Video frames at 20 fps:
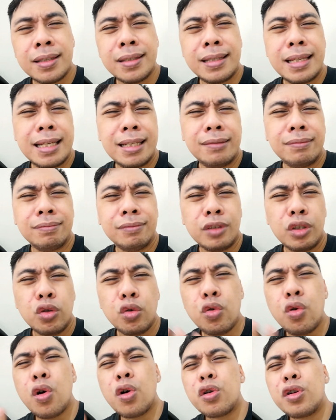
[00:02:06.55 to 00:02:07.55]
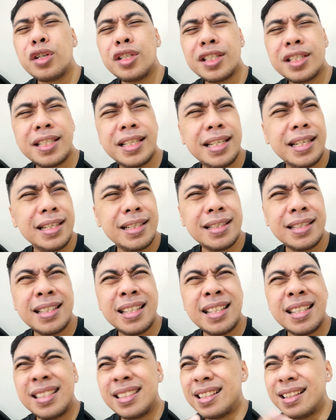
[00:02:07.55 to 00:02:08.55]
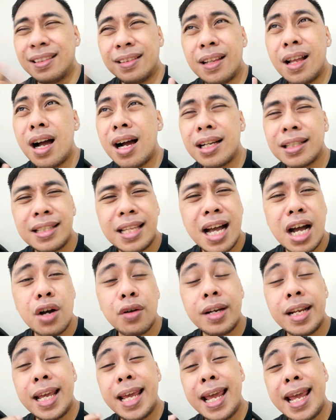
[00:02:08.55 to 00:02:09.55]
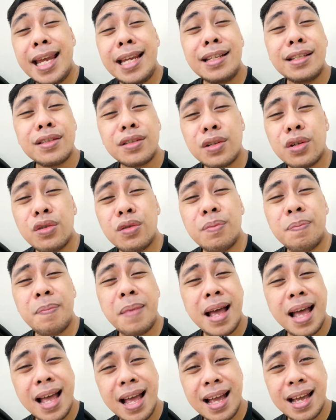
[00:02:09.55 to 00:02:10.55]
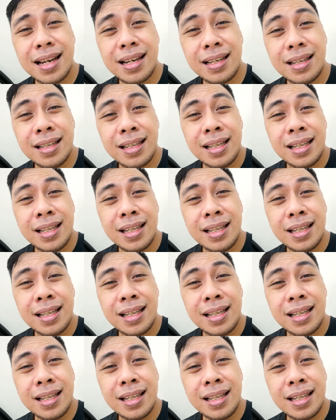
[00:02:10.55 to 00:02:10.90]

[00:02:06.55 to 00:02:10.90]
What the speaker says: then quarantine, the lockdown ain't so bad.